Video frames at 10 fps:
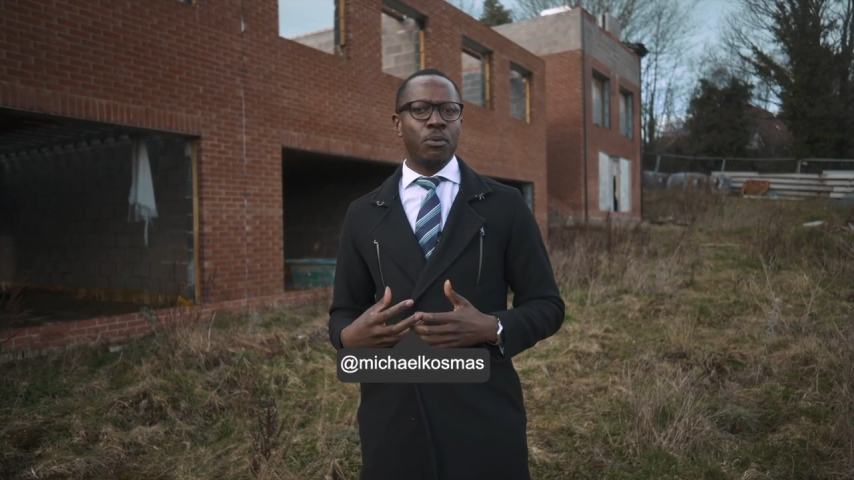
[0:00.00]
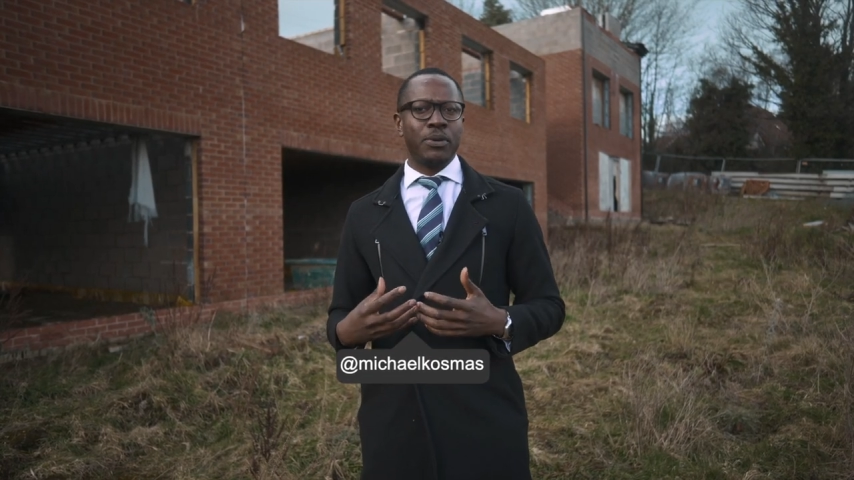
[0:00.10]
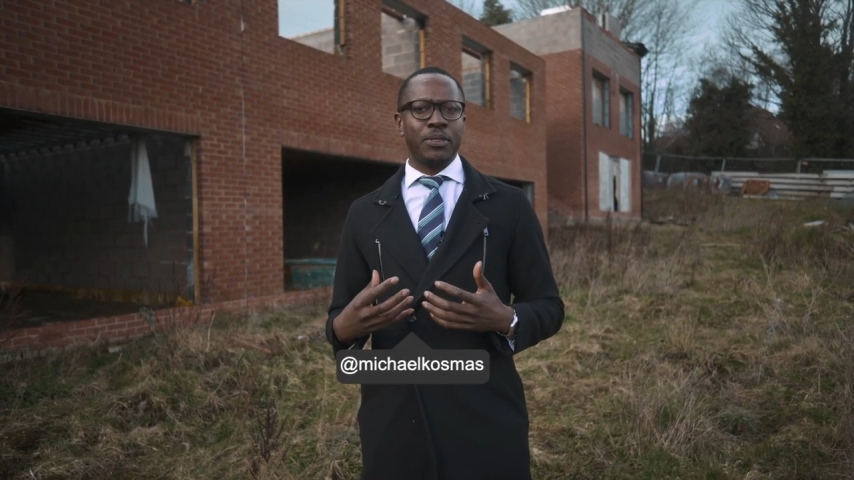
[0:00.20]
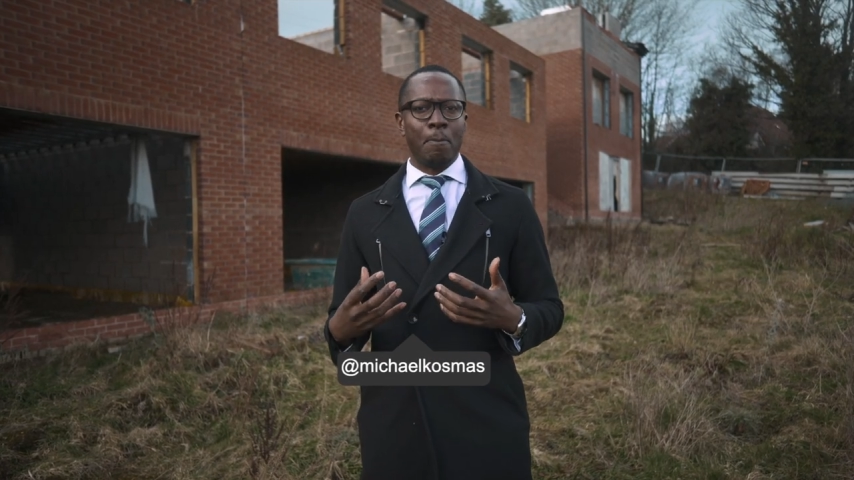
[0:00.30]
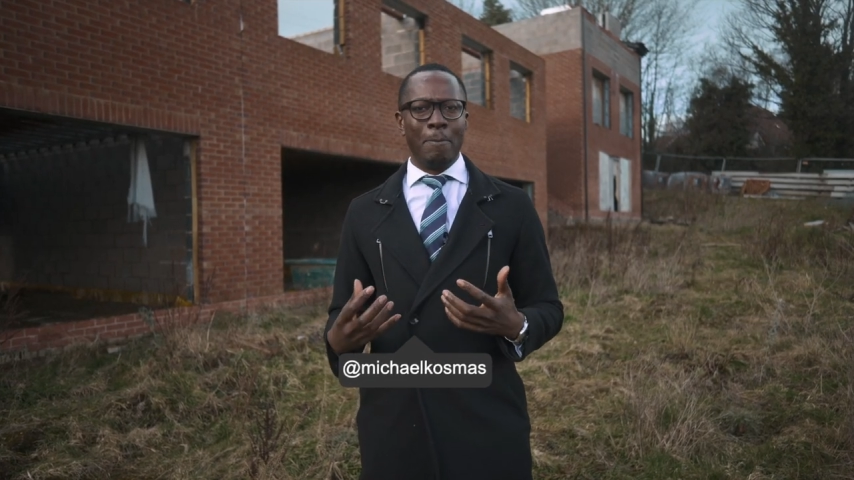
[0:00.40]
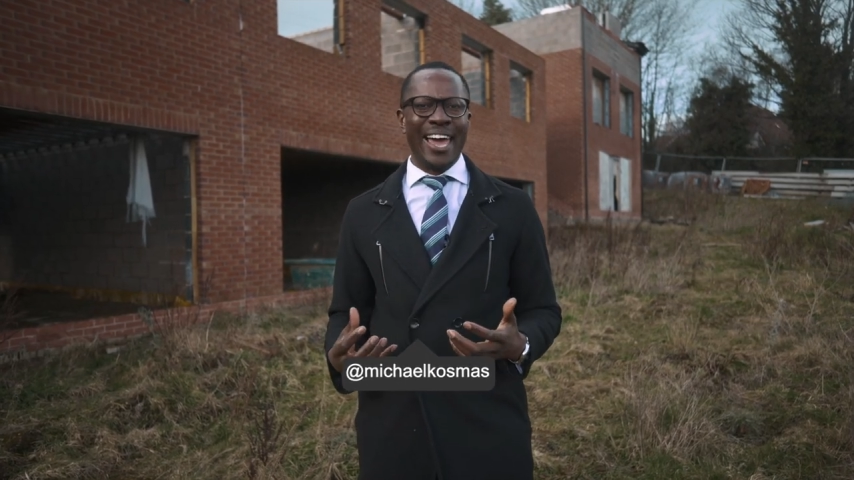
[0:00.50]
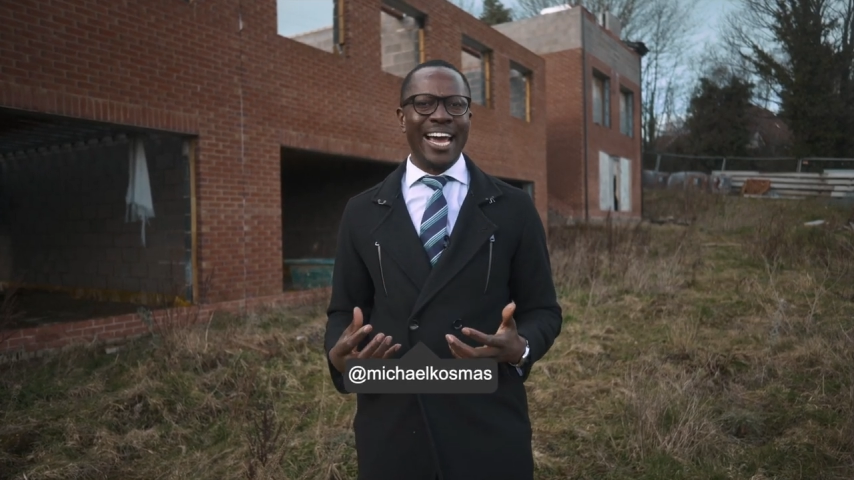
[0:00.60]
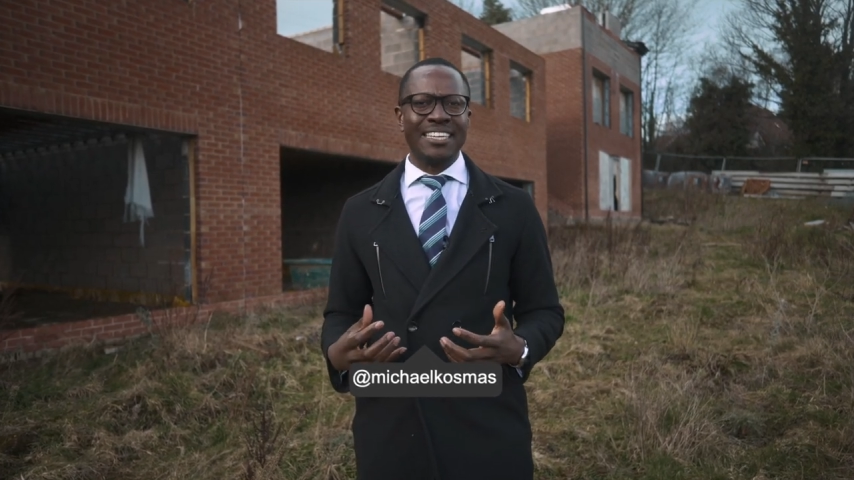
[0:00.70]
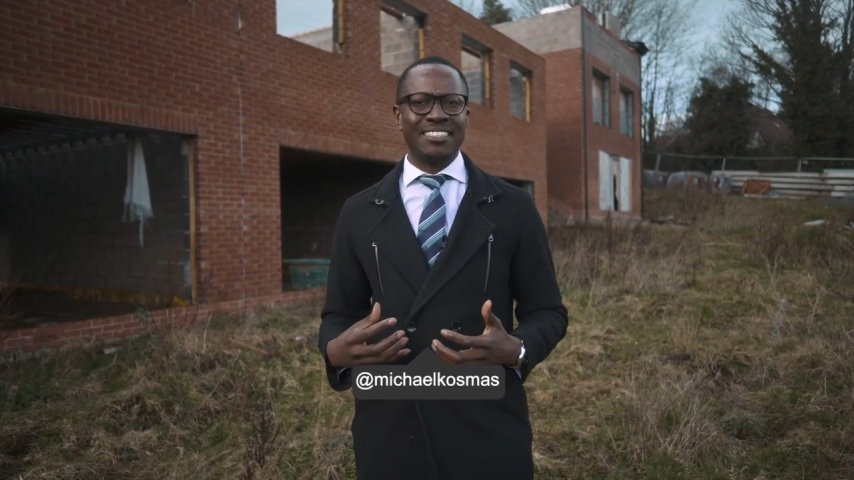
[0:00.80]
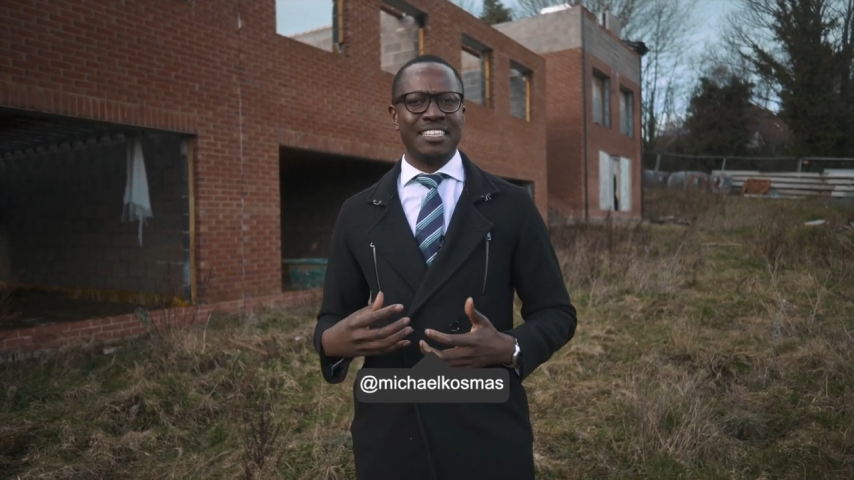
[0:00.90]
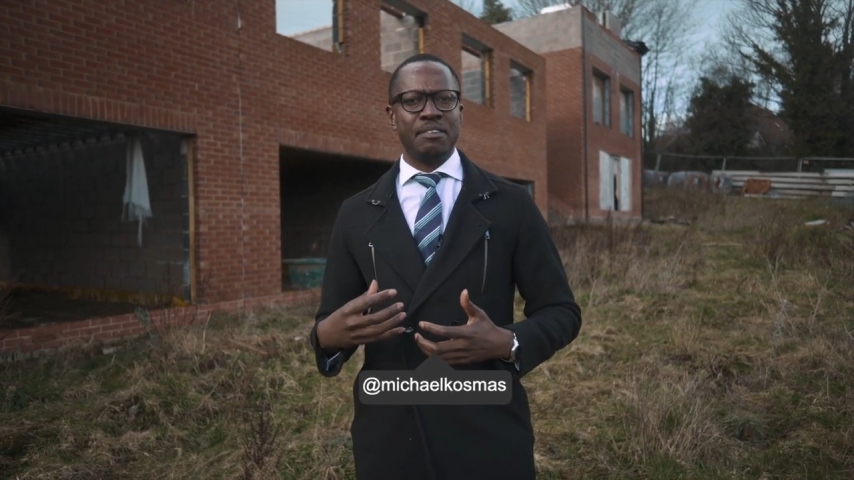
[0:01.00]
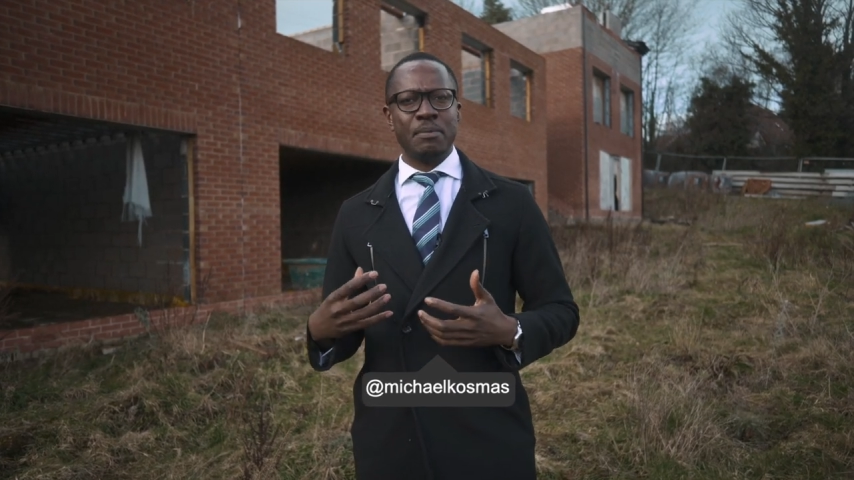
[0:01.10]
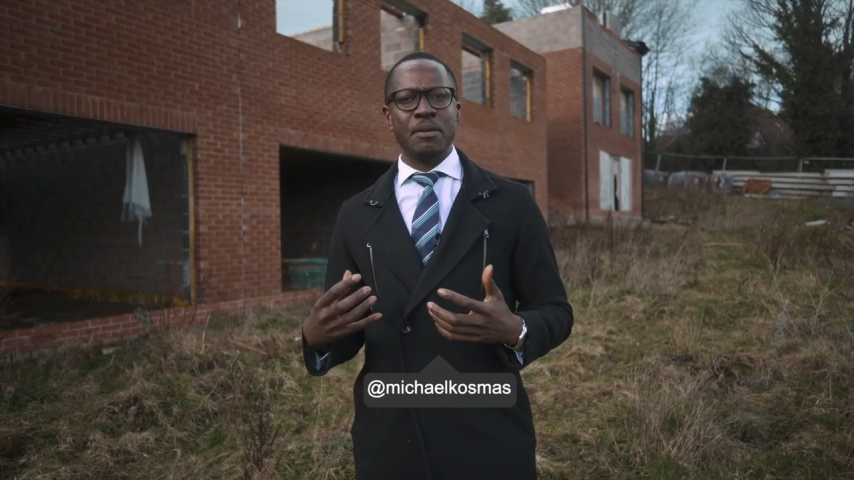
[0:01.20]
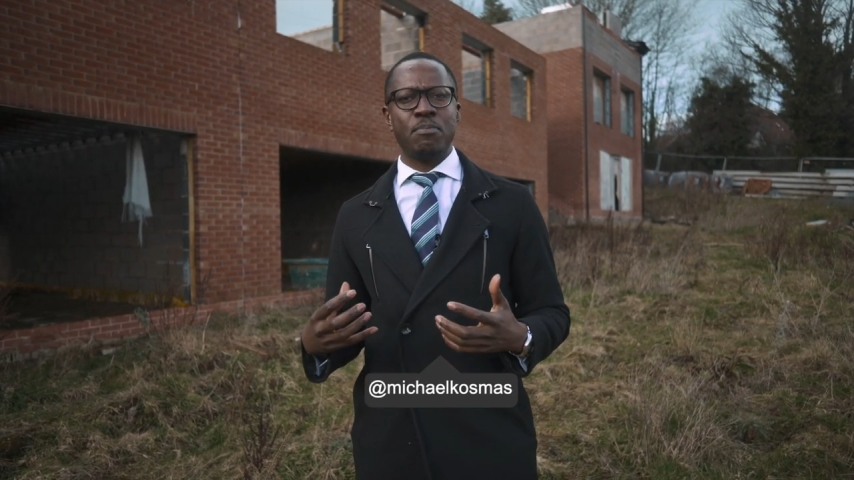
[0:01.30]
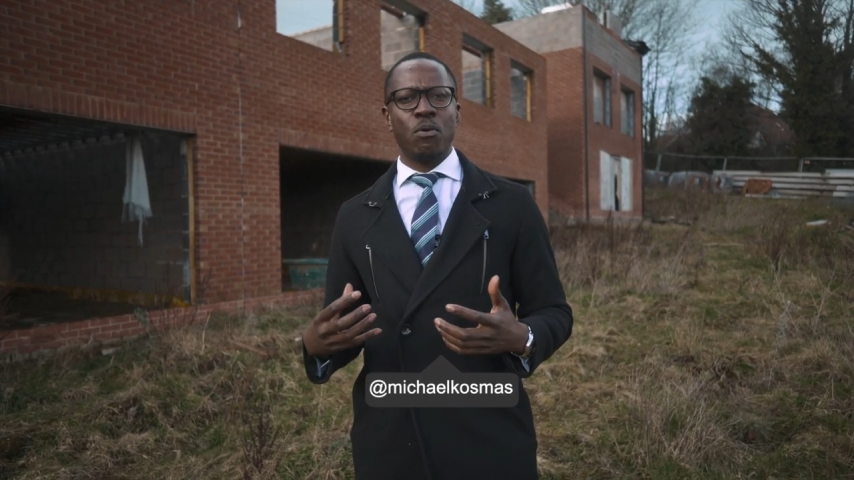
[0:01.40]
with banks and
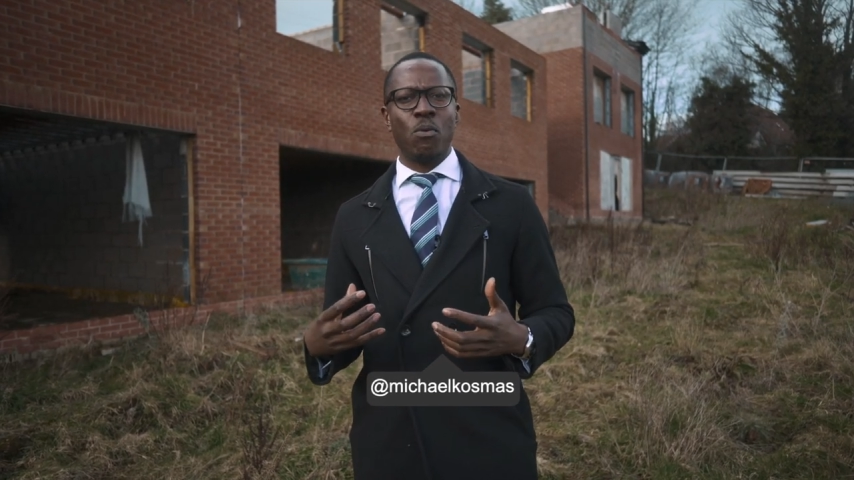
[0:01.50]
people